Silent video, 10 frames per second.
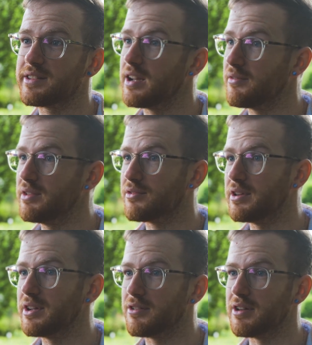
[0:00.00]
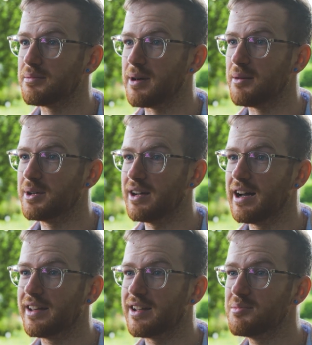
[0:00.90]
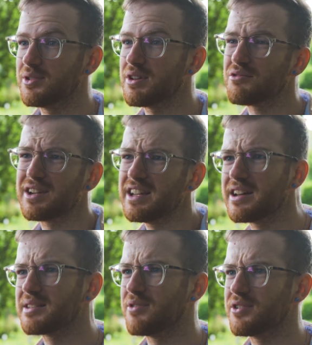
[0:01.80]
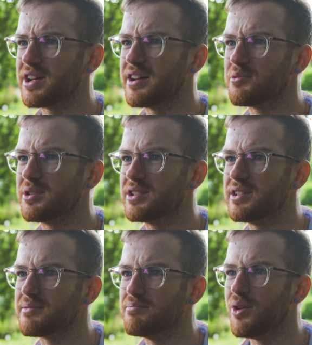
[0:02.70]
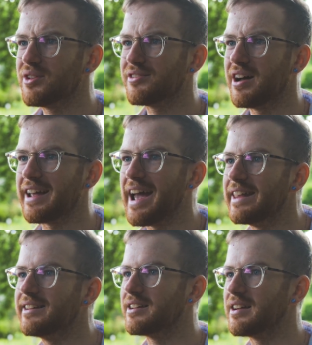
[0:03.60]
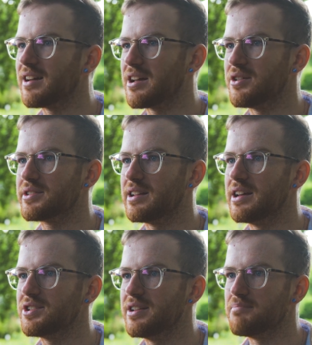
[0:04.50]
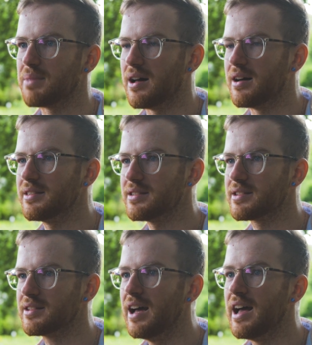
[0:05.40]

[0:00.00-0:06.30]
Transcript: is the lovely Verena Kriechbaumer, and I'm doing a really nice project which is modifying N-linked glycosylation in plants